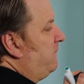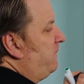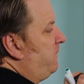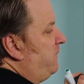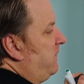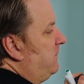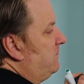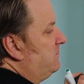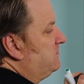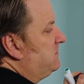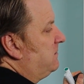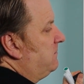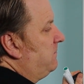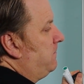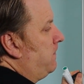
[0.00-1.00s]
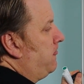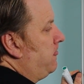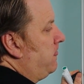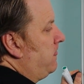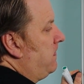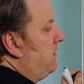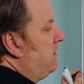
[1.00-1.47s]
field,
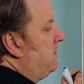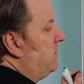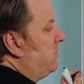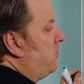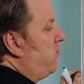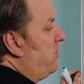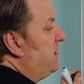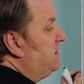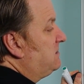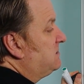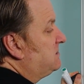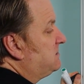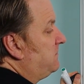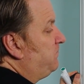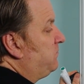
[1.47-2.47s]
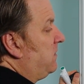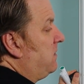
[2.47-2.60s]
crates.